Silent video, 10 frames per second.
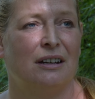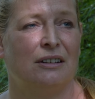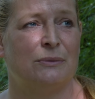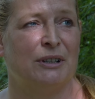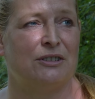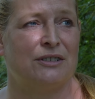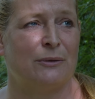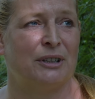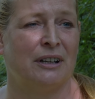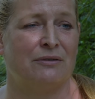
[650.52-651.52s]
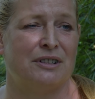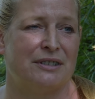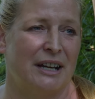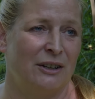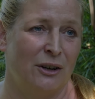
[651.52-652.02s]
As much as I would love to
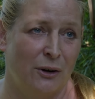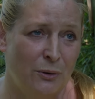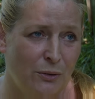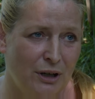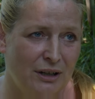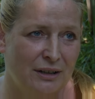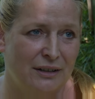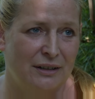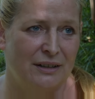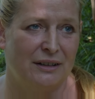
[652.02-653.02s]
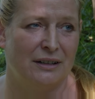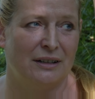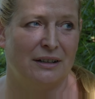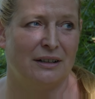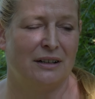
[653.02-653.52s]
say no,
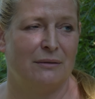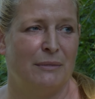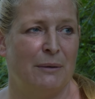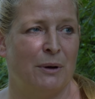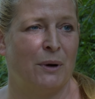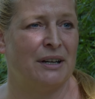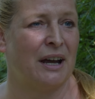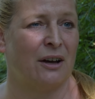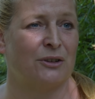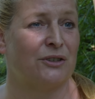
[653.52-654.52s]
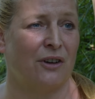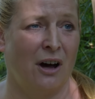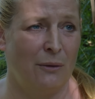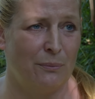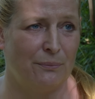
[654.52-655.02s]
maybe one day I'll
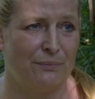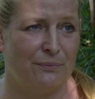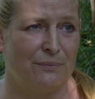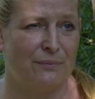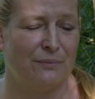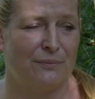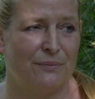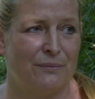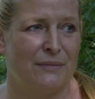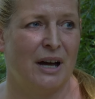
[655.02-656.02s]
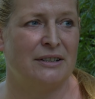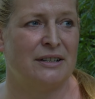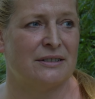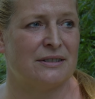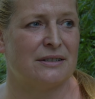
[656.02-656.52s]
stop. It
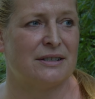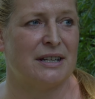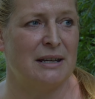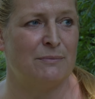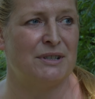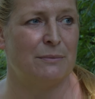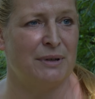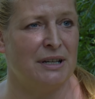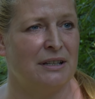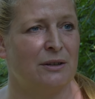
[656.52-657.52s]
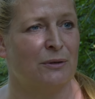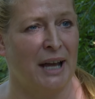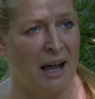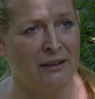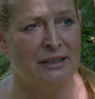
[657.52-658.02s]
doesn't seem to be the
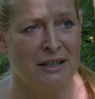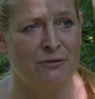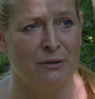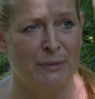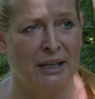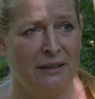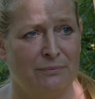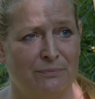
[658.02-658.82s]
reality for me.